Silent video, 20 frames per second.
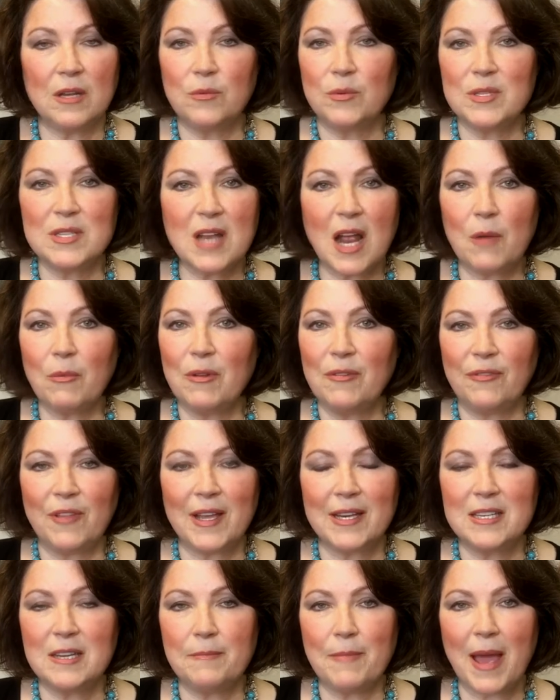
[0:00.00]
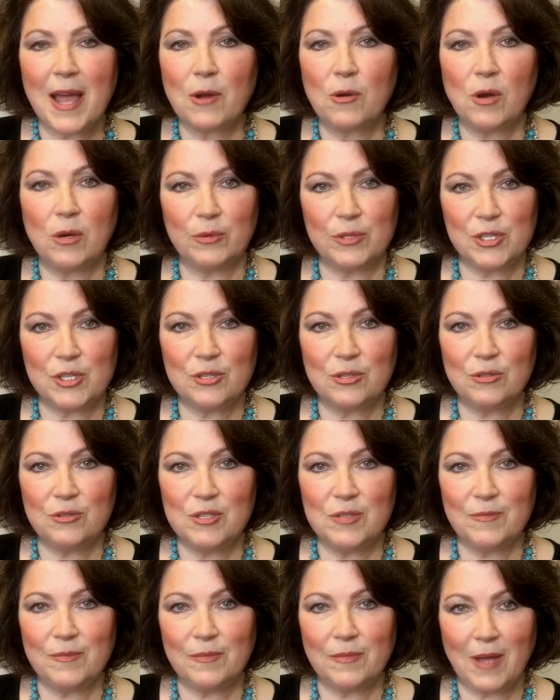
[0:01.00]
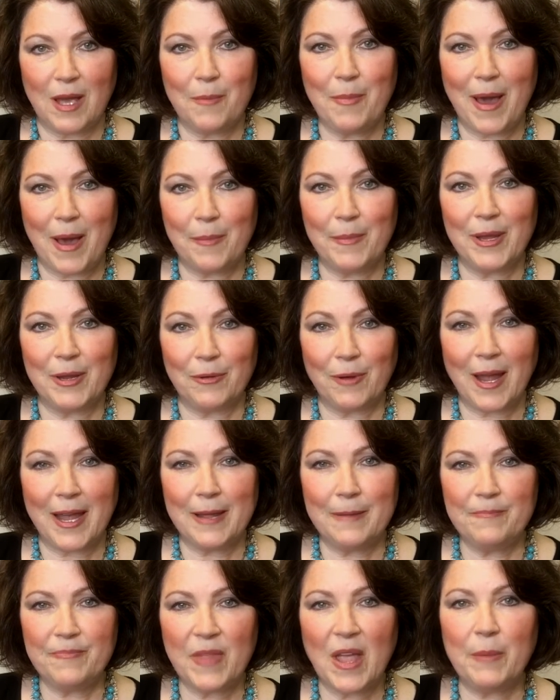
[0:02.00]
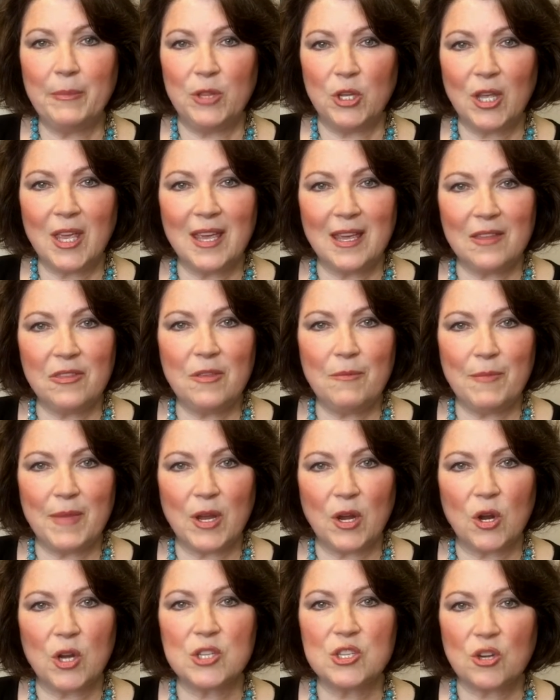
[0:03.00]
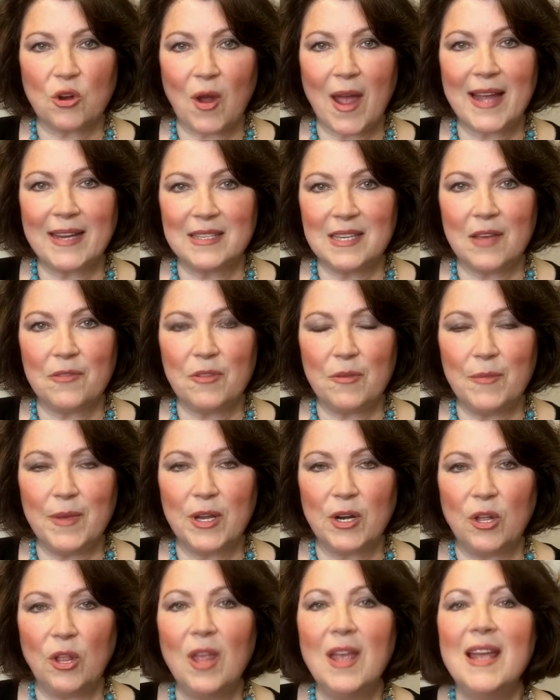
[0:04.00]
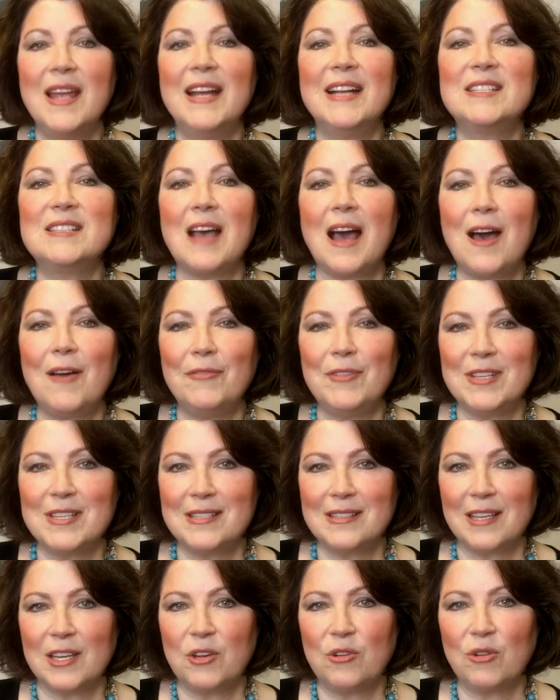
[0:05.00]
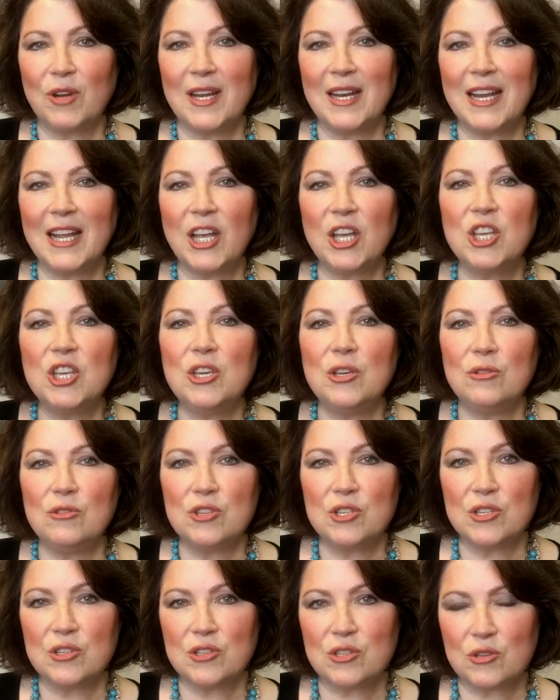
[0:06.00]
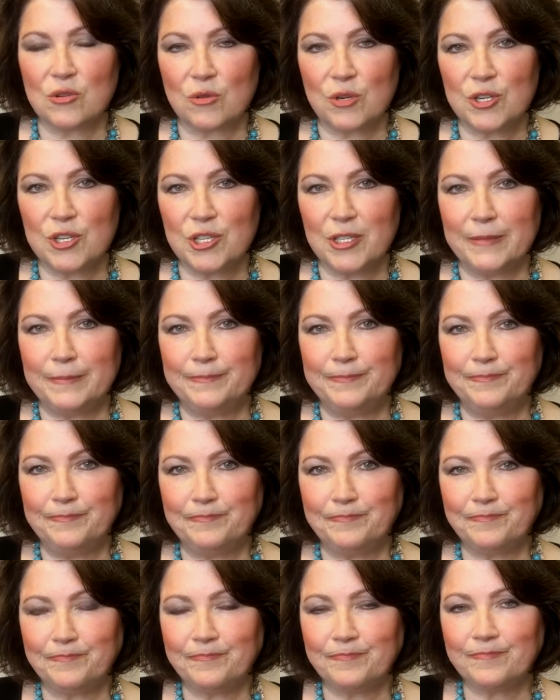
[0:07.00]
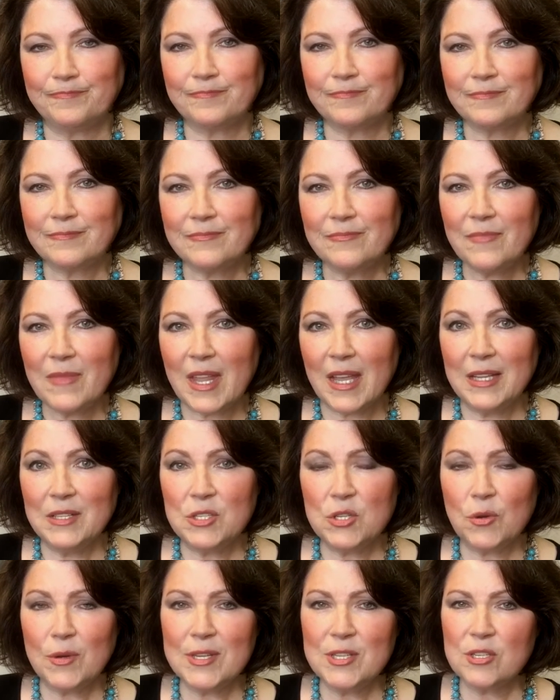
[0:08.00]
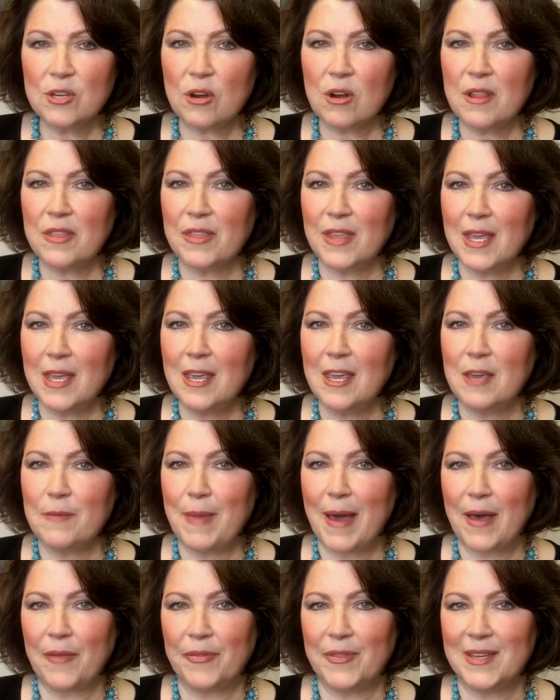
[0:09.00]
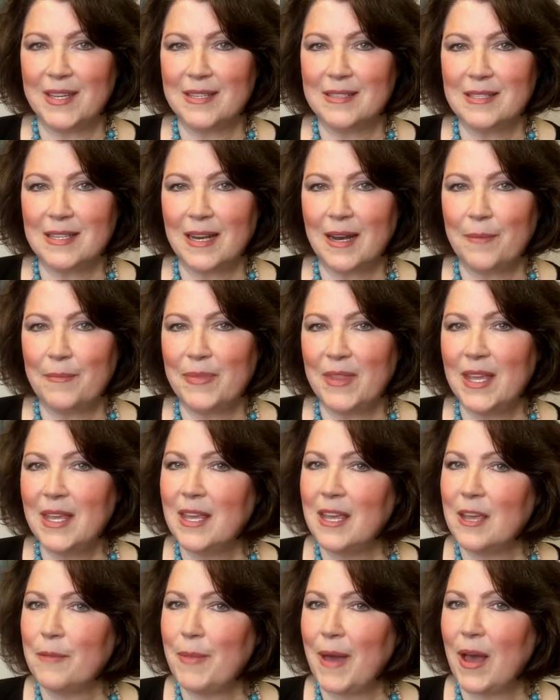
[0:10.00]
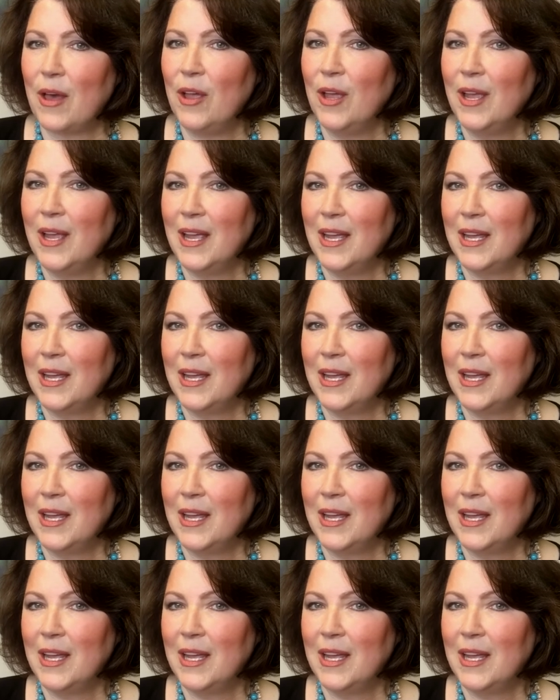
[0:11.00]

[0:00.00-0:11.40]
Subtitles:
it was not reflecting back what was true about me, right? I'm looking in the mirror, it's cracked down the middle, it's obviously creating a huge distortion. And so I started thinking about this, and I'm thinking about